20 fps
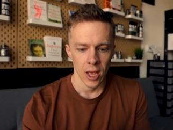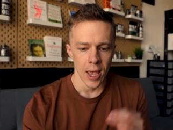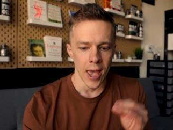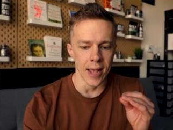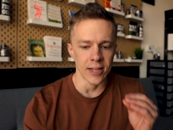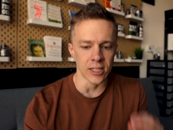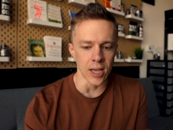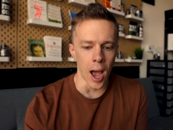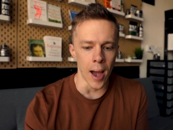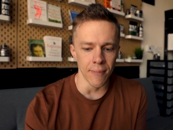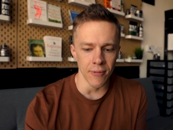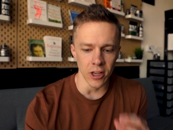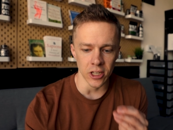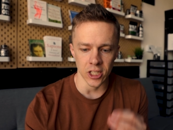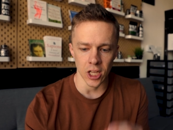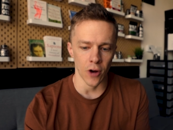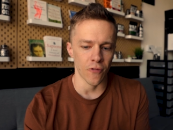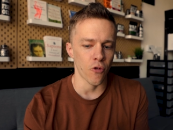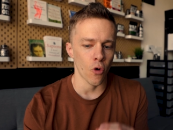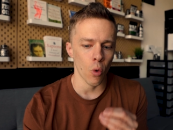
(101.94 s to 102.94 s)
It's obvious,
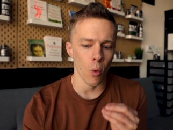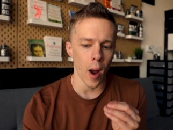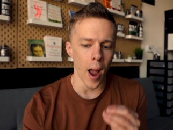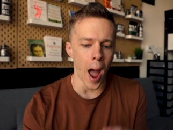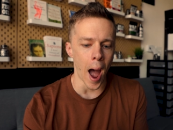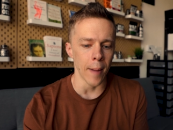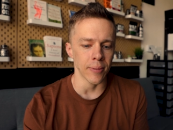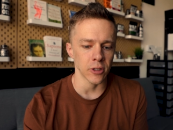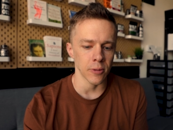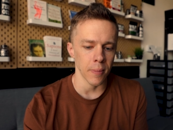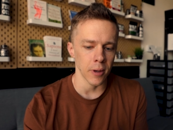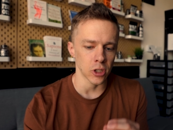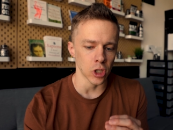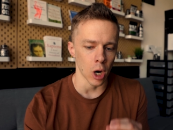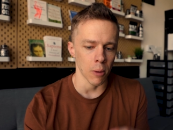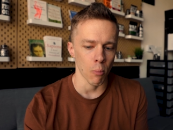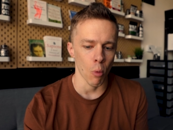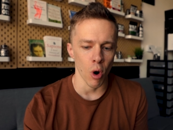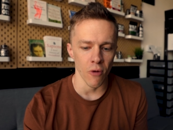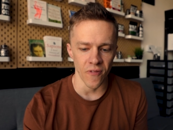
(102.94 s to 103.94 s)
therefore, why optimists
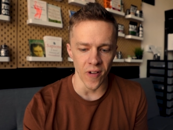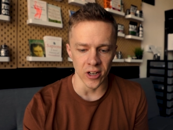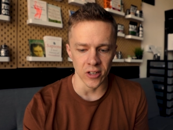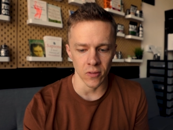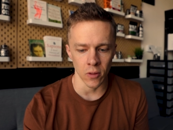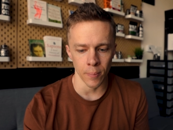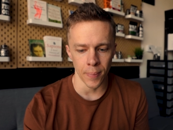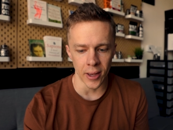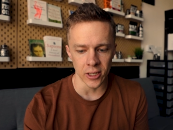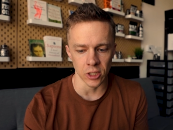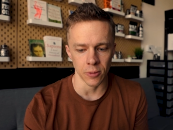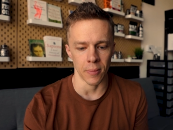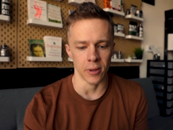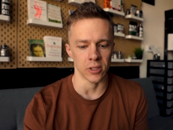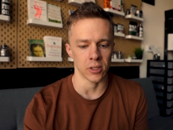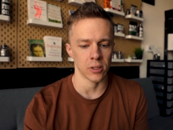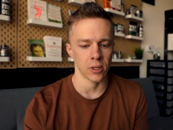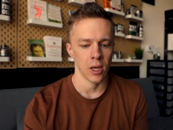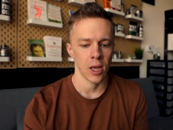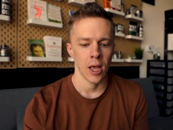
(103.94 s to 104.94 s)
are more effective than
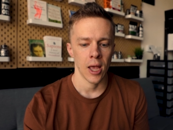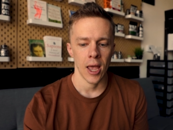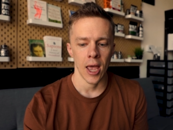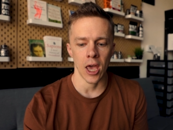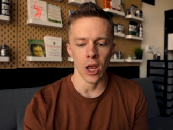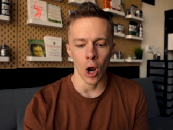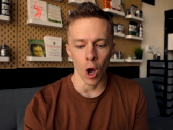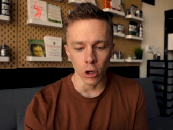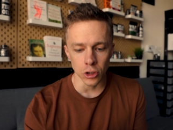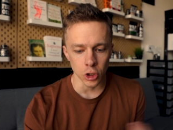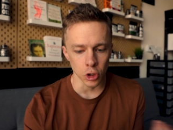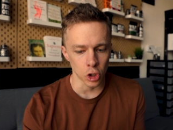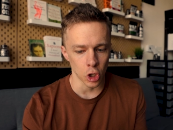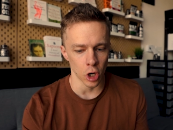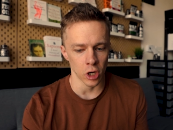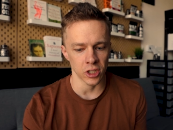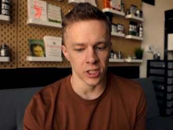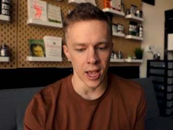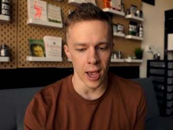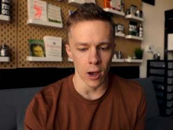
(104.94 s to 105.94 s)
pessimists. It also
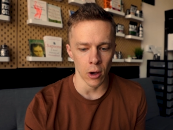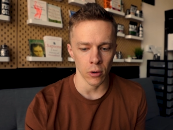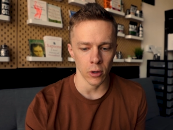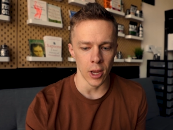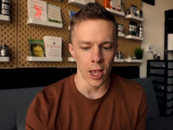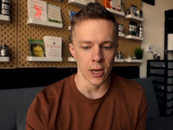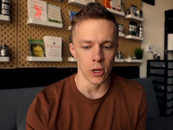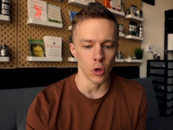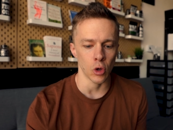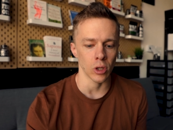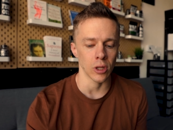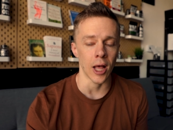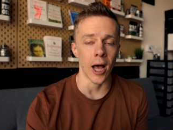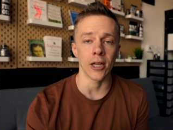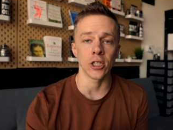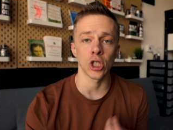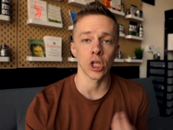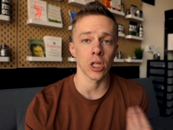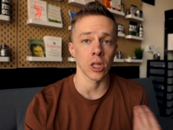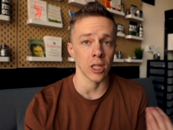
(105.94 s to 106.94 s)
turns out, and you can
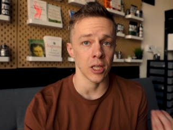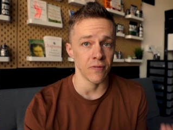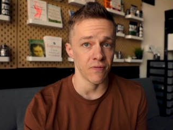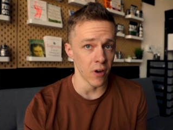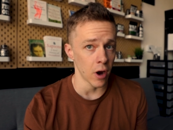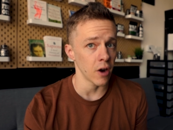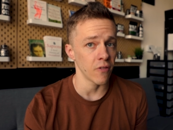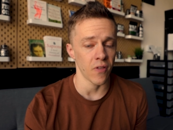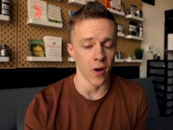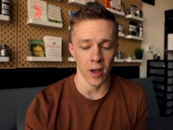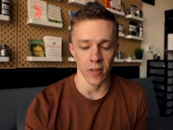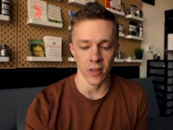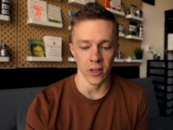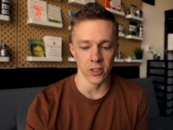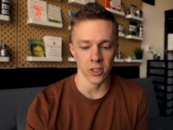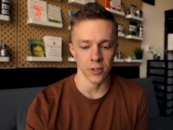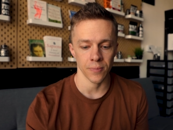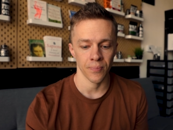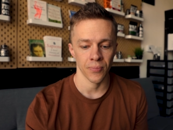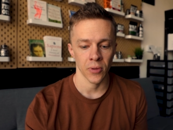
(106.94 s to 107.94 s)
logically verify
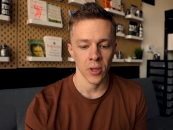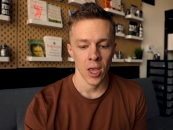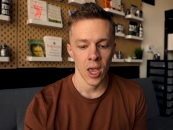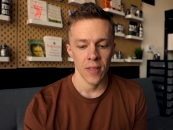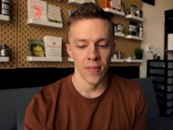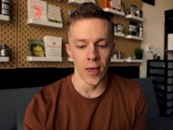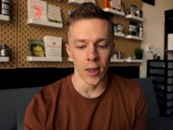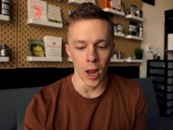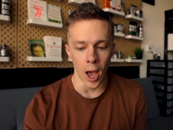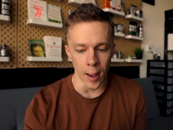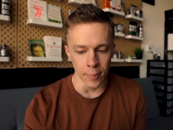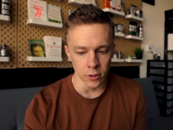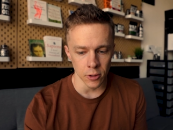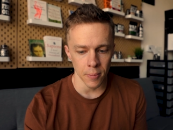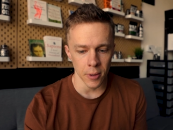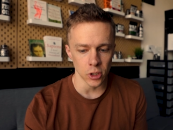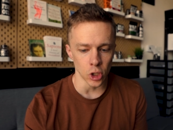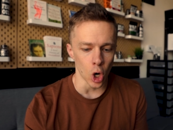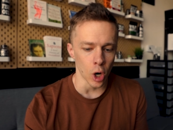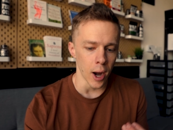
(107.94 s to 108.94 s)
this, that
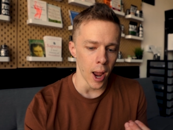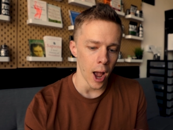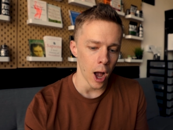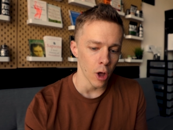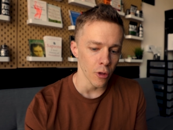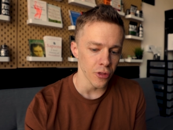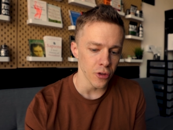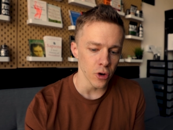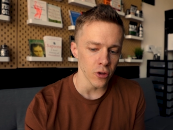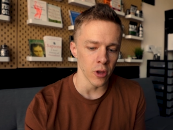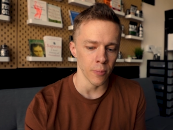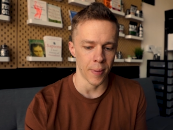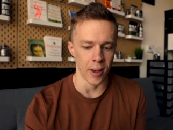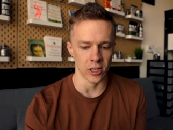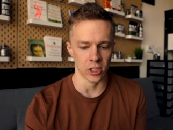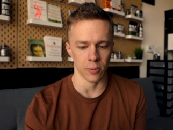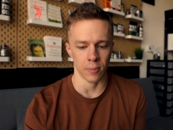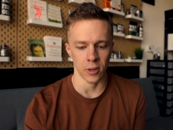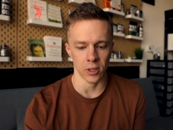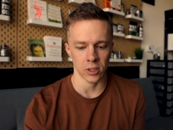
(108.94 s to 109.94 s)
optimists are healthier than
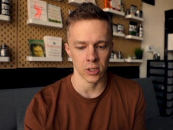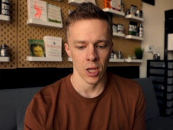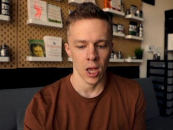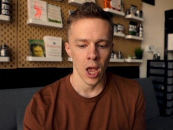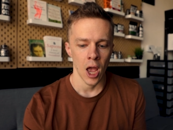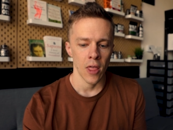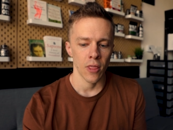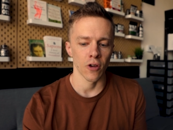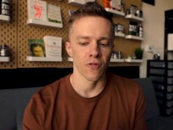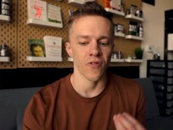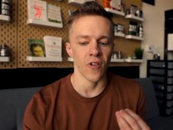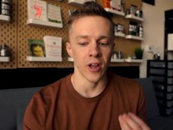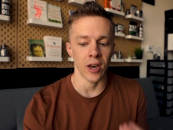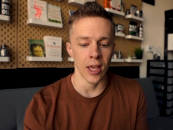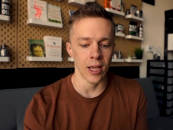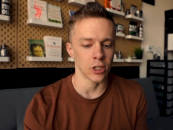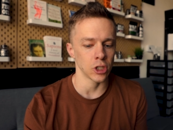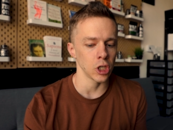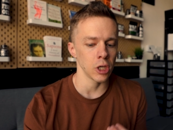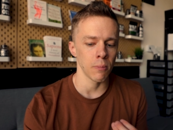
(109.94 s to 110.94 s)
pessimists, they're
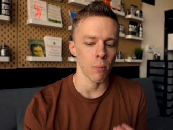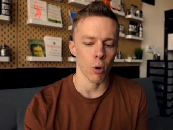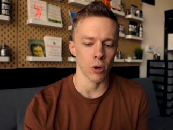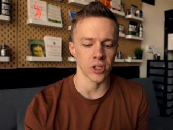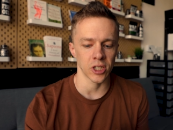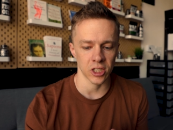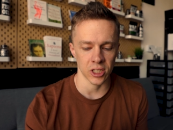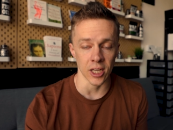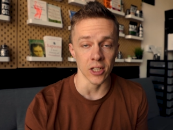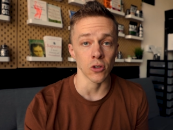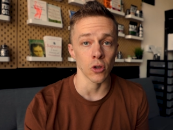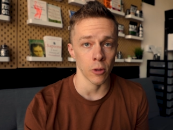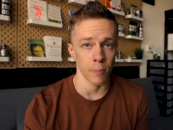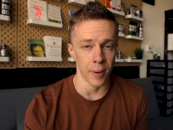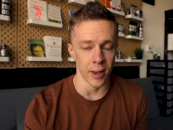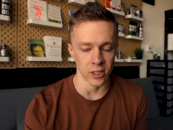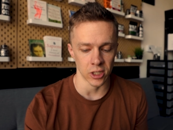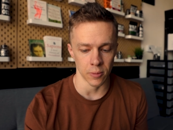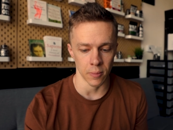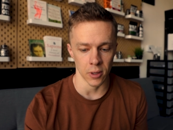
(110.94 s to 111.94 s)
financially more successful than
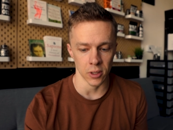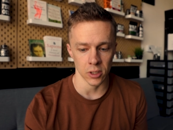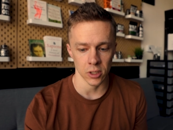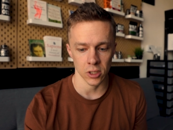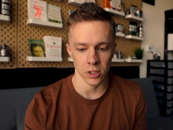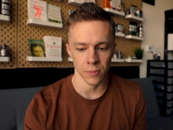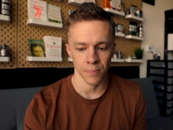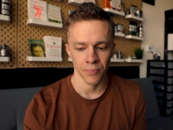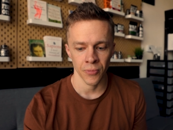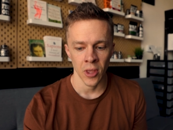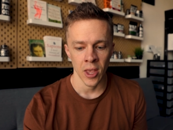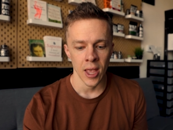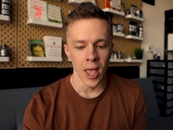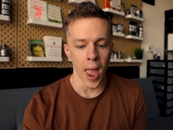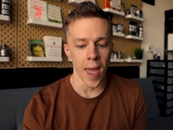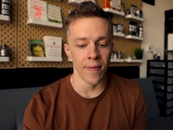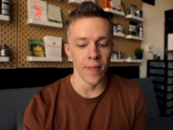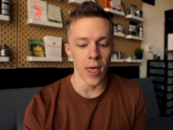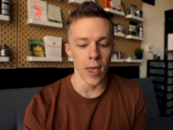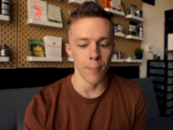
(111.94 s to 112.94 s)
pessimists,
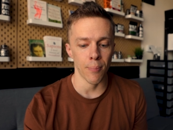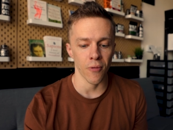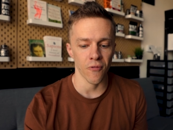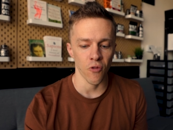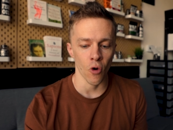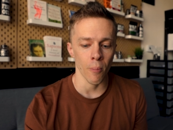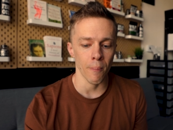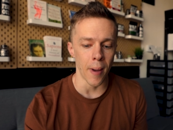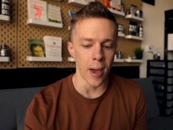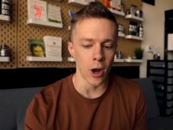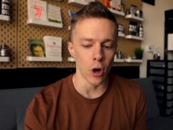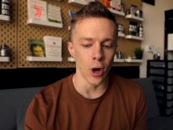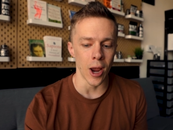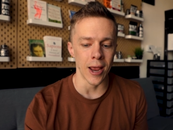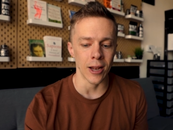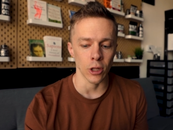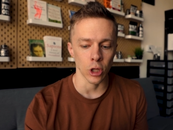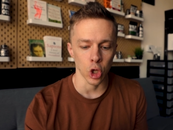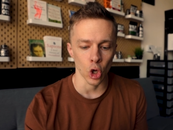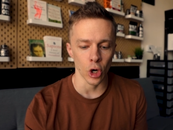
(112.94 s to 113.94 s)
and they perform better
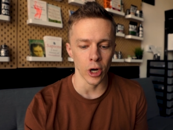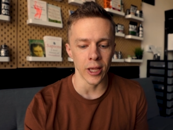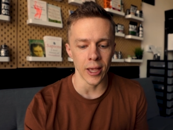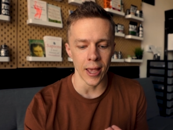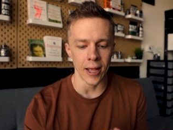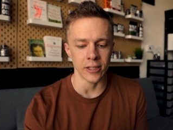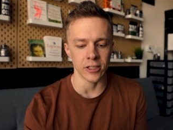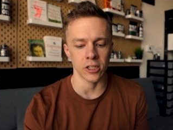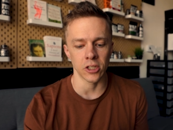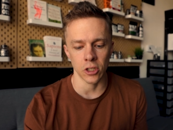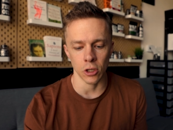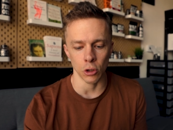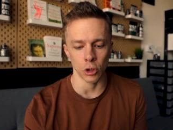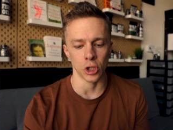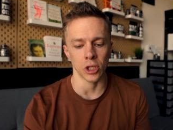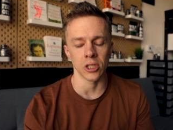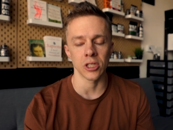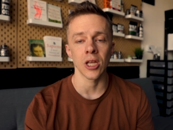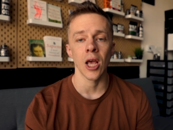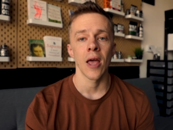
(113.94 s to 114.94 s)
in learning
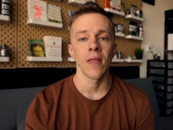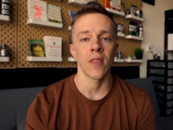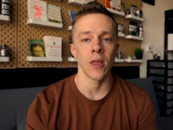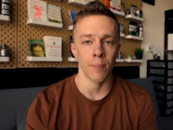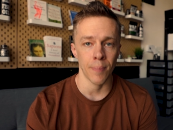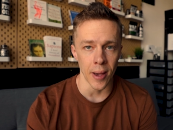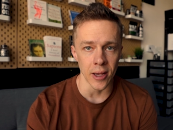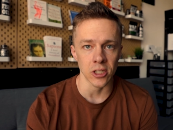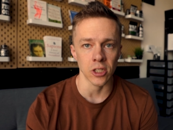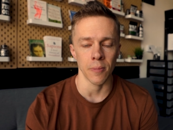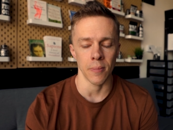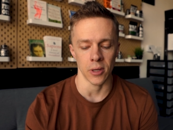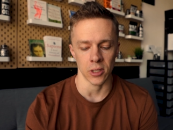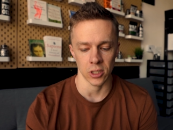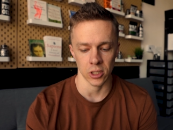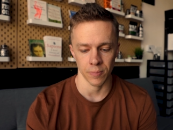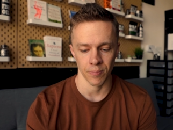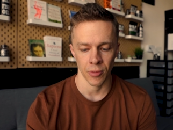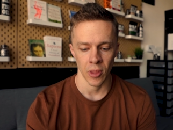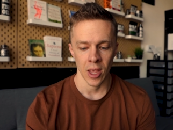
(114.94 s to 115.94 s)
institutions than
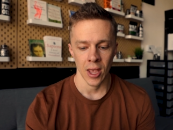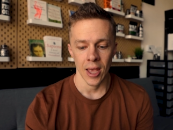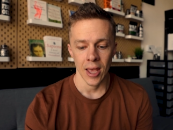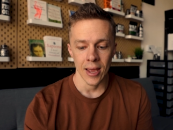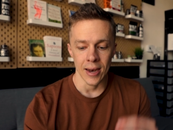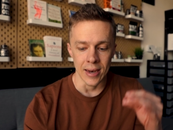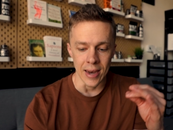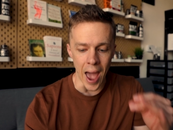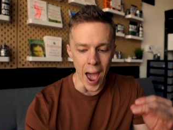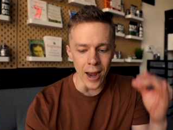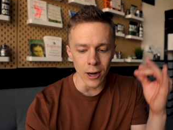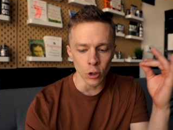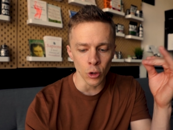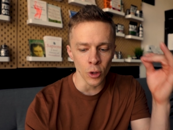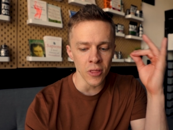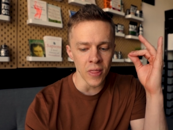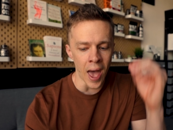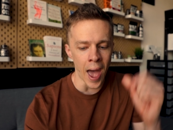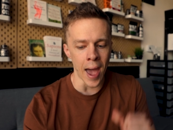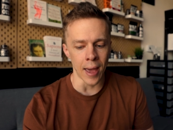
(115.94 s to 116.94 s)
pessimists. Not
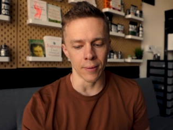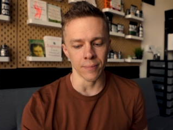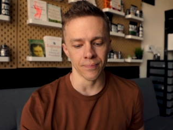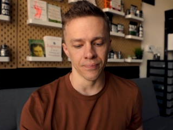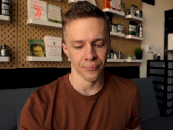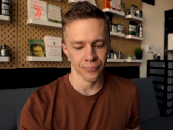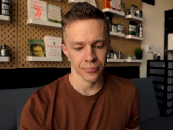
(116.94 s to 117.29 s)
only that,